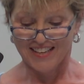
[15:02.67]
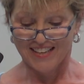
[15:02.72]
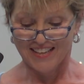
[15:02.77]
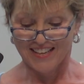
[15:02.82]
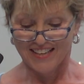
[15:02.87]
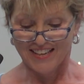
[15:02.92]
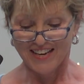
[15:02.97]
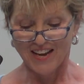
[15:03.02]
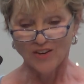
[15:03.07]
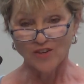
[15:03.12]

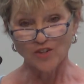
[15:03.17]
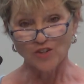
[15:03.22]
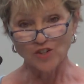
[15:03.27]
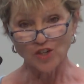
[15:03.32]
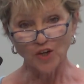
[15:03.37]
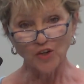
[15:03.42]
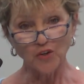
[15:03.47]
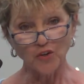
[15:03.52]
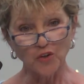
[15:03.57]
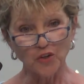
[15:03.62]
Now, to
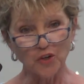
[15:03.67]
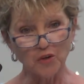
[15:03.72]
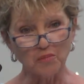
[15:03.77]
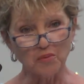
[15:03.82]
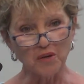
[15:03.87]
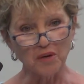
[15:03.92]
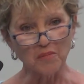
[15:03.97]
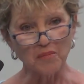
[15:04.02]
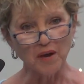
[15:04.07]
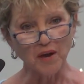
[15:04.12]
tell you a little
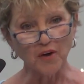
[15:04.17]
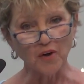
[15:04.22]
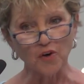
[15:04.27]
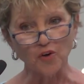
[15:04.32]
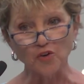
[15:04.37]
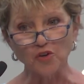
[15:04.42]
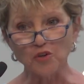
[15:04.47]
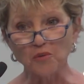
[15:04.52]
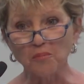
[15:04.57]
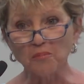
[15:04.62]
bit about her
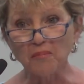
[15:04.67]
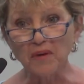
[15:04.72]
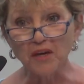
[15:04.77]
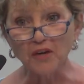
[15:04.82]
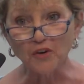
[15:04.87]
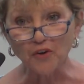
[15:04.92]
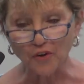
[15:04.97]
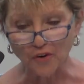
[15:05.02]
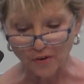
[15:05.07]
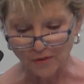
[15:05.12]

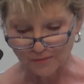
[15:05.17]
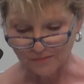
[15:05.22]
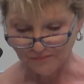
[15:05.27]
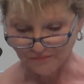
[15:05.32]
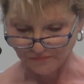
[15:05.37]
demeanor.